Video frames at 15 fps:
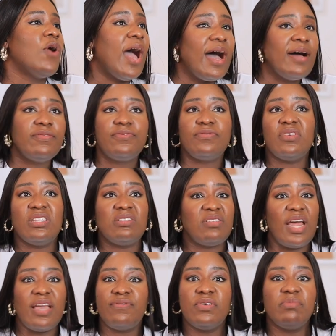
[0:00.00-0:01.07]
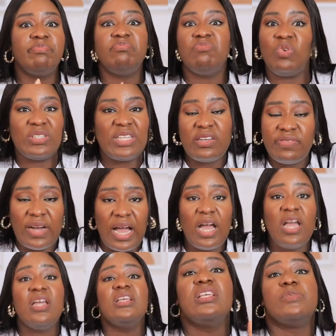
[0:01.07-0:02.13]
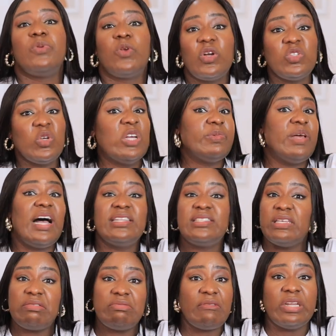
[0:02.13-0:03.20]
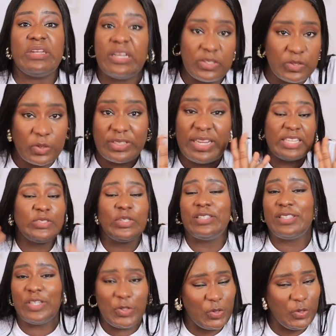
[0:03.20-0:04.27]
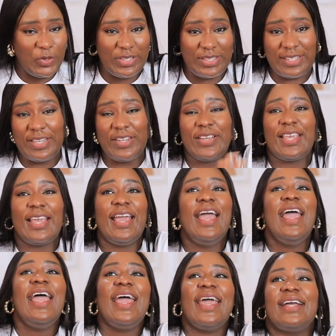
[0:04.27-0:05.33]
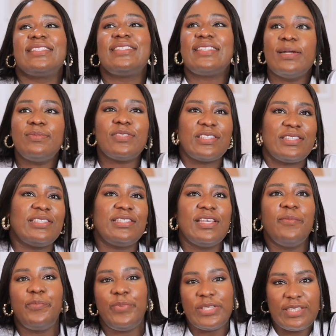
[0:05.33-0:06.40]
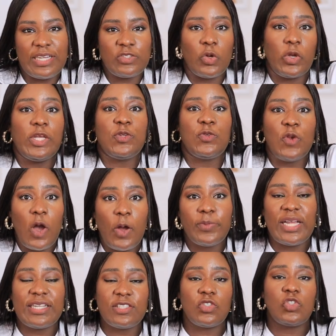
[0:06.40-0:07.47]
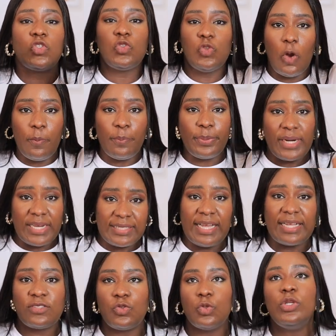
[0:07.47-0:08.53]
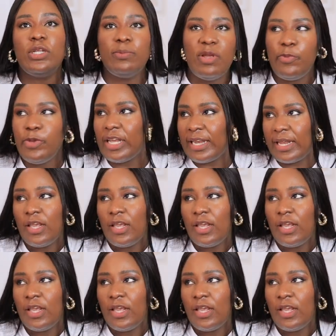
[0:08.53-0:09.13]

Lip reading: you have a thriving whatever, it's because your husband has a connection. That's just the truth, okay? Except it is a business or a job that it is your brain that you need. Maybe